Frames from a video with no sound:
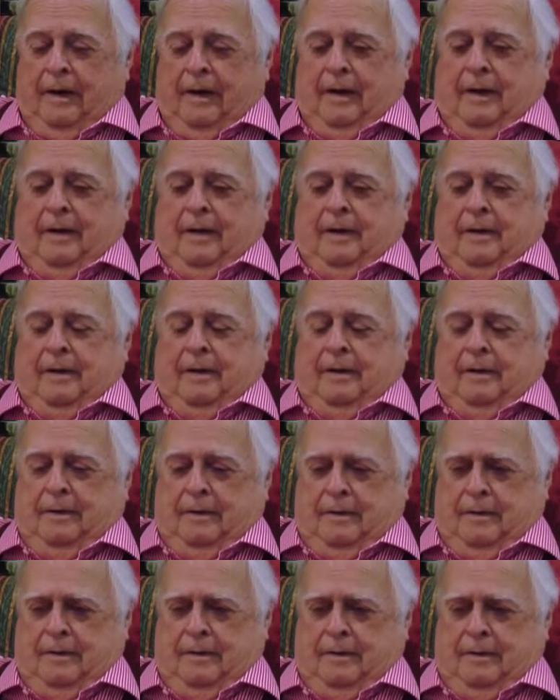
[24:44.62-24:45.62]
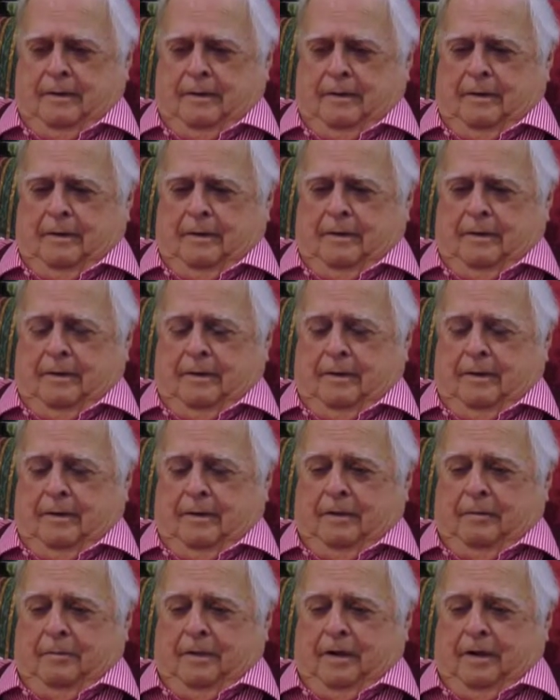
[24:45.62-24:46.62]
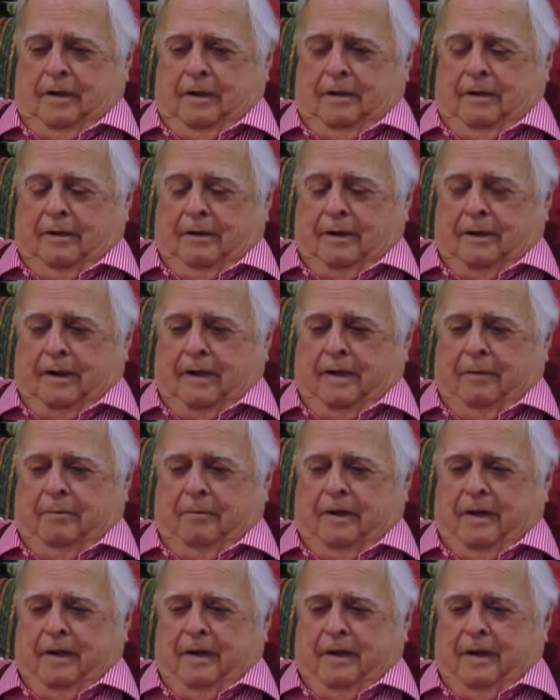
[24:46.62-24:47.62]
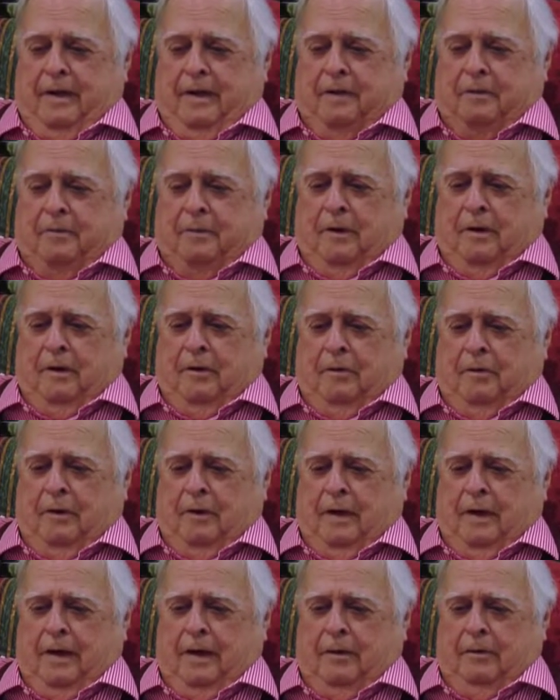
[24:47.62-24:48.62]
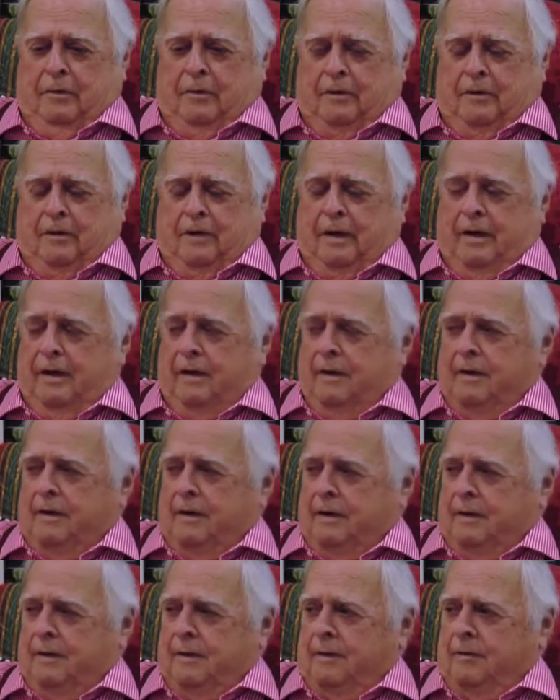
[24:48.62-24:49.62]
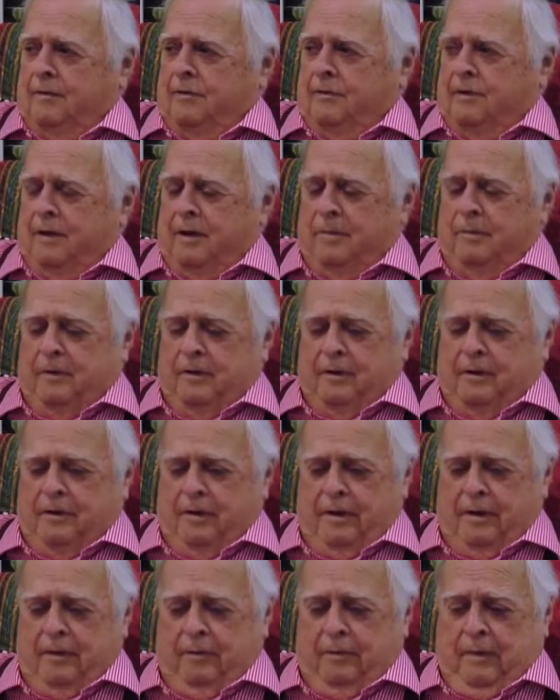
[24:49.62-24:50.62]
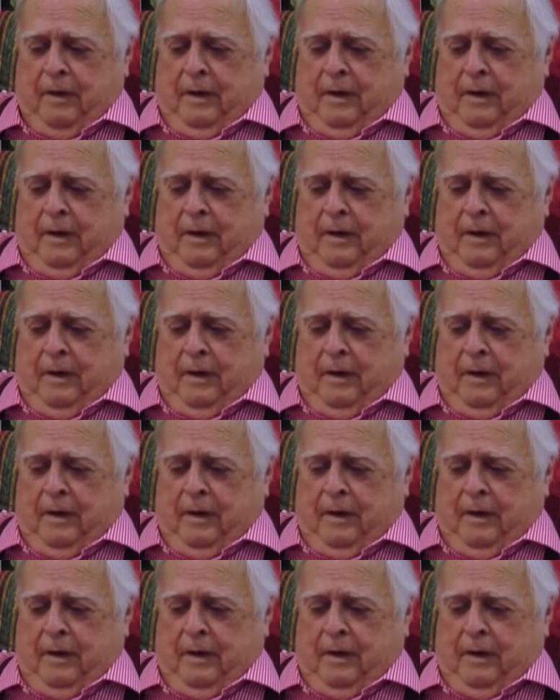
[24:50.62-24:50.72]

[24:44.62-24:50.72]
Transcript: And the man looked at me and I explained why I was there, the, deputy sheriff.